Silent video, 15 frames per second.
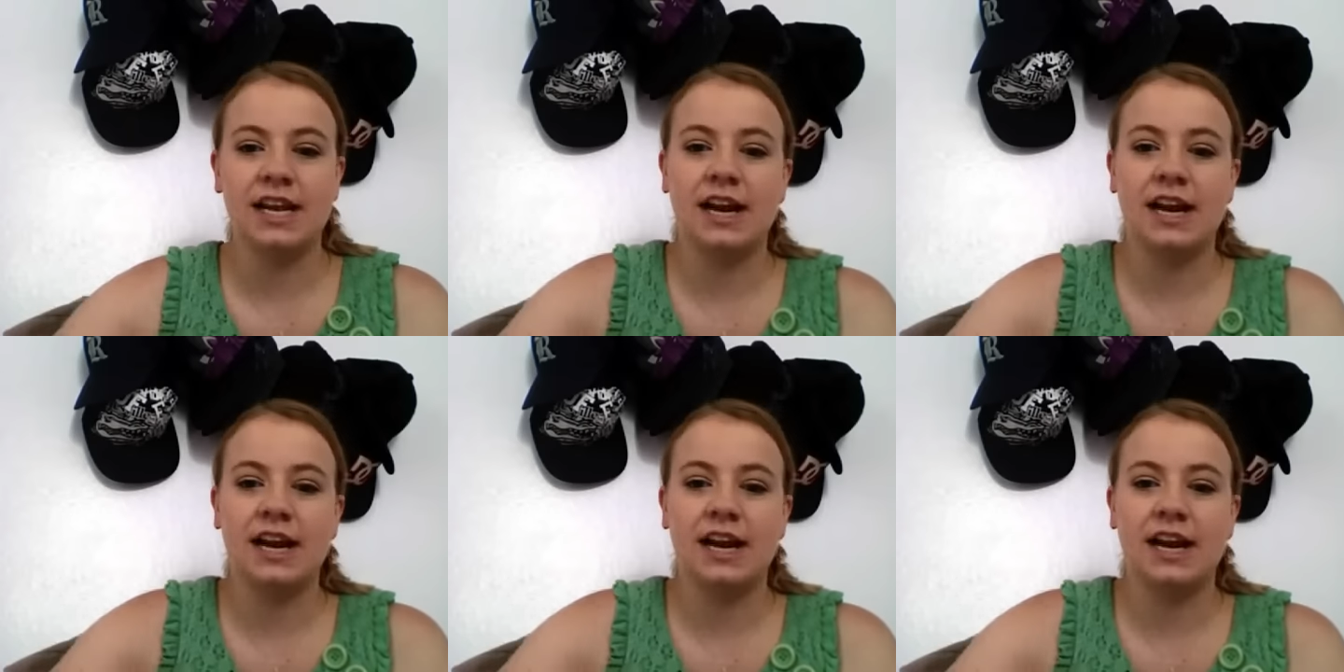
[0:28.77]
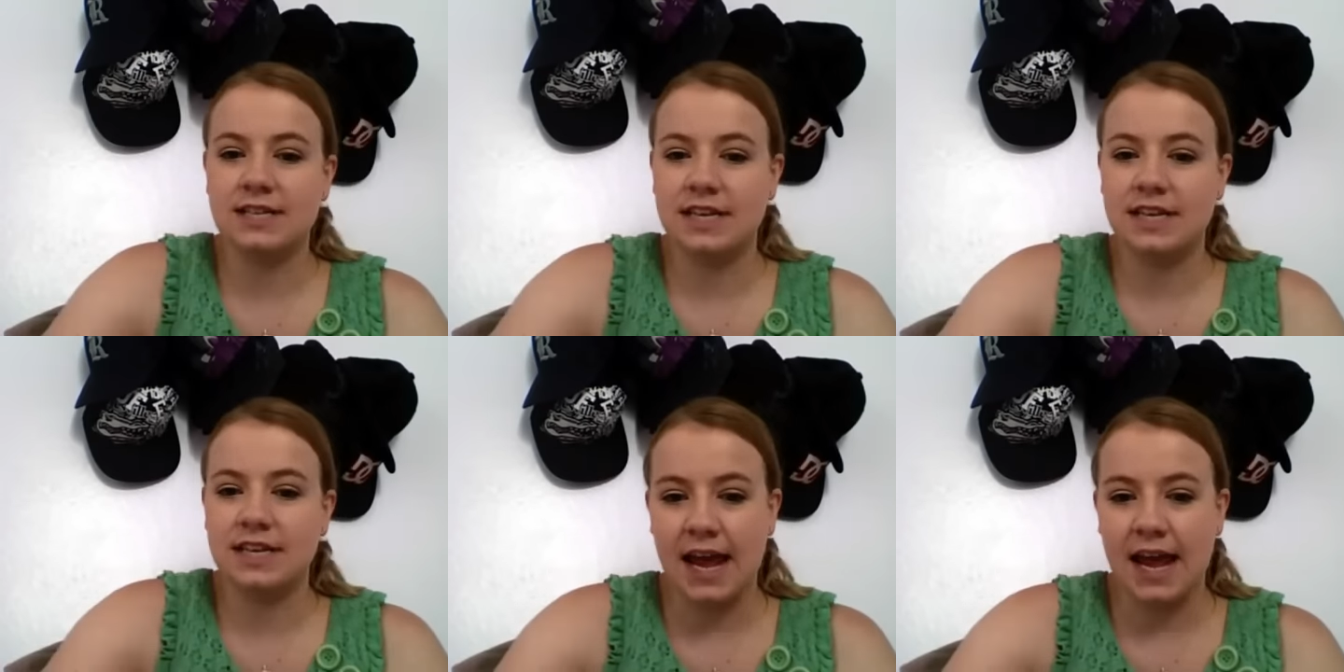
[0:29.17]
edit
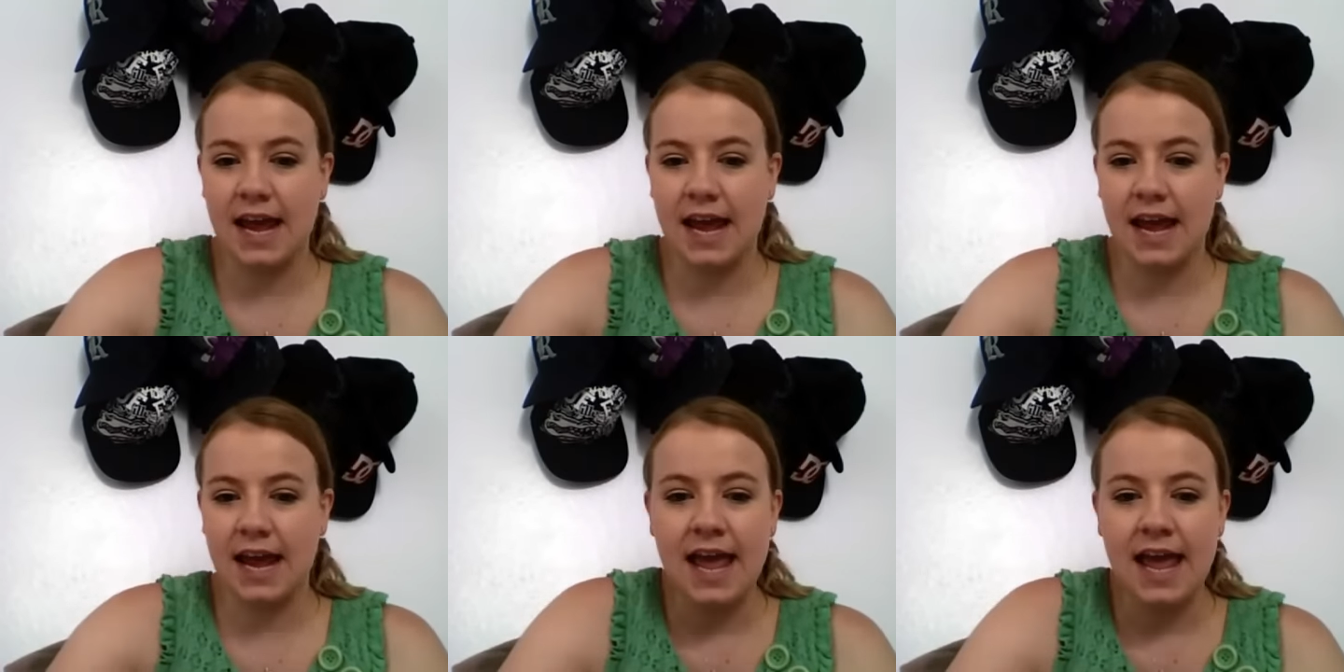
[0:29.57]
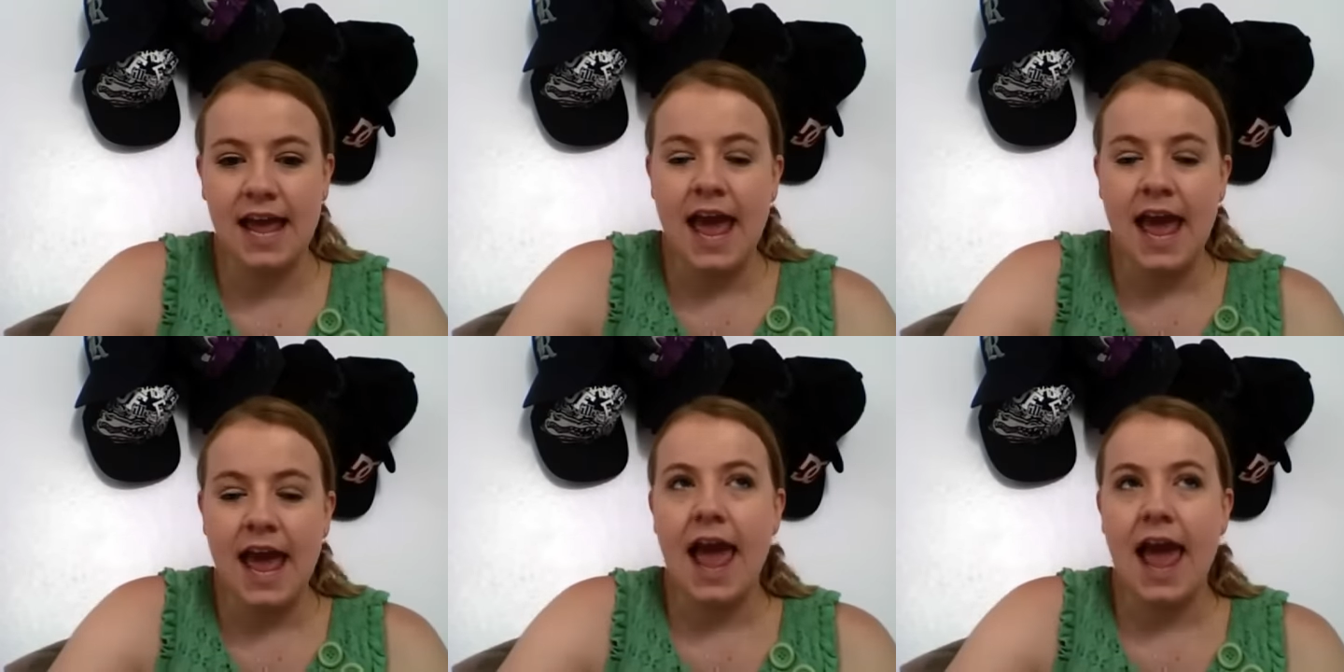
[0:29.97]
it and
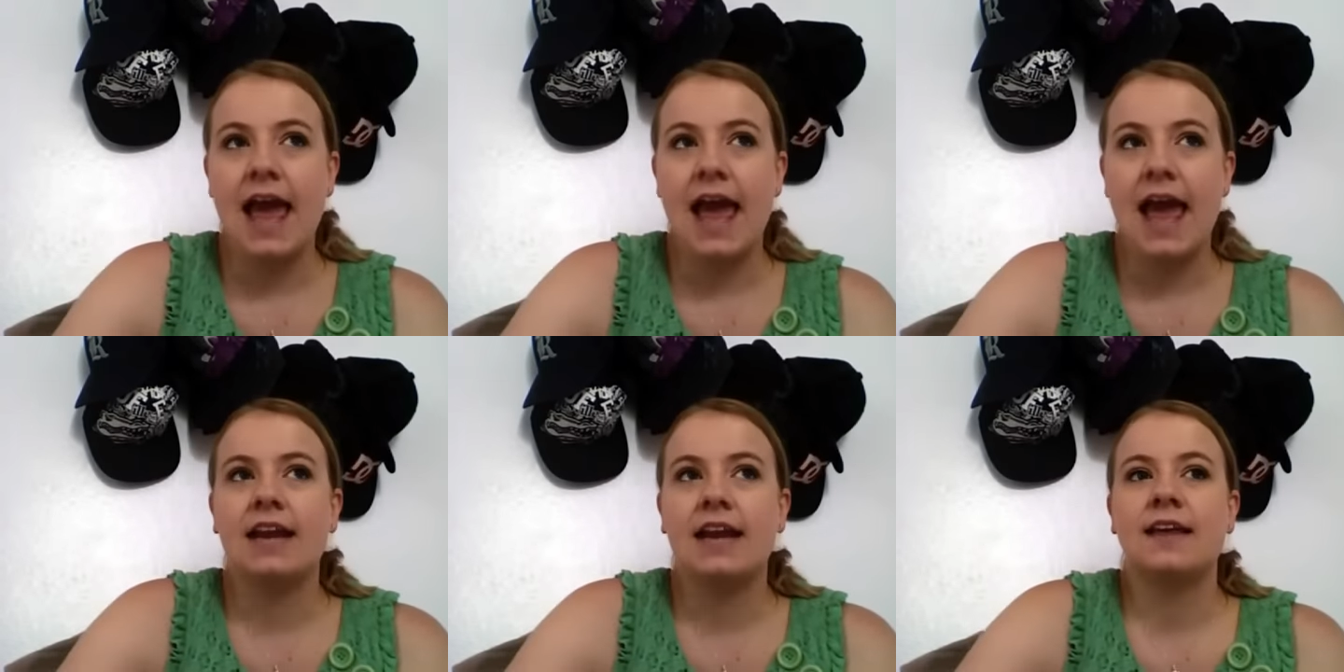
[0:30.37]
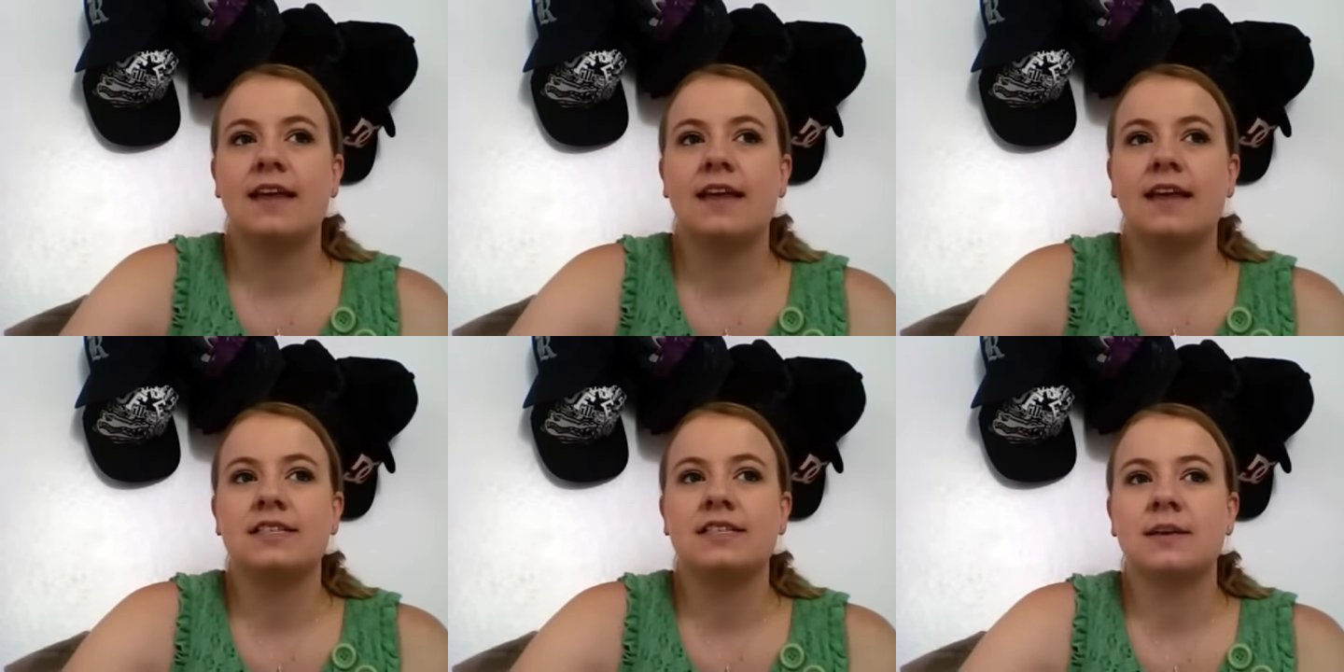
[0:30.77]
probably try to get it up
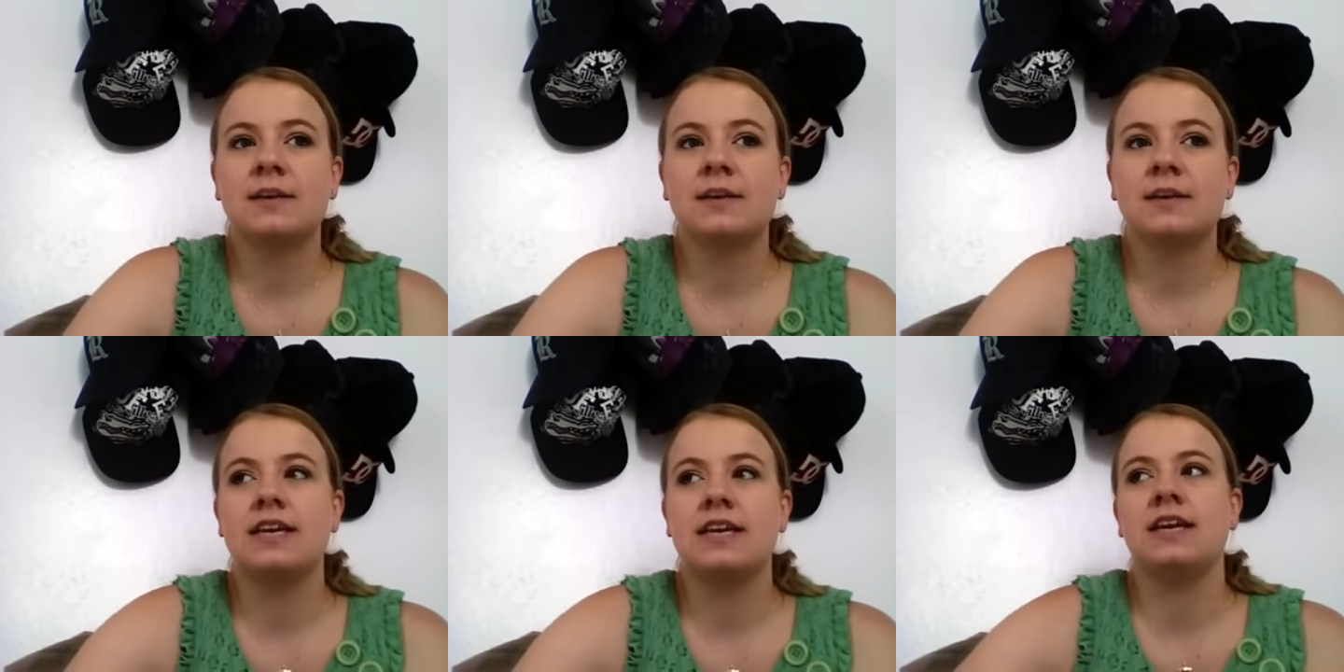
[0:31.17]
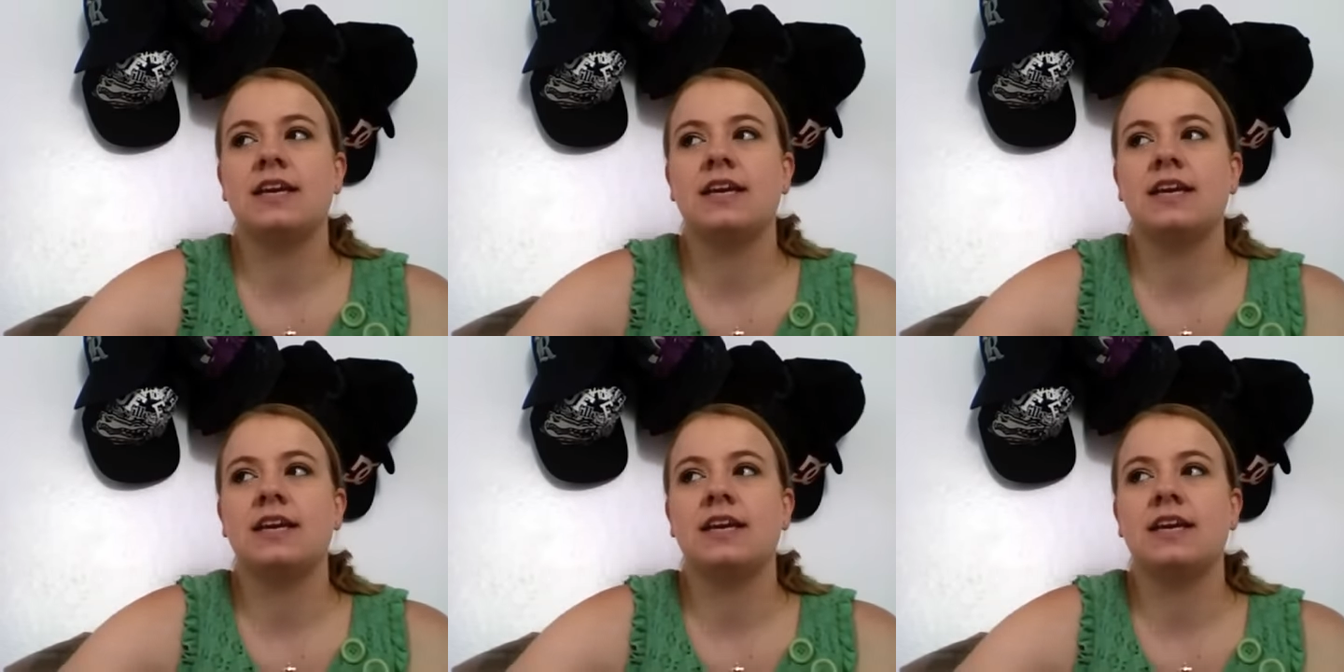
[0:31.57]
tonight.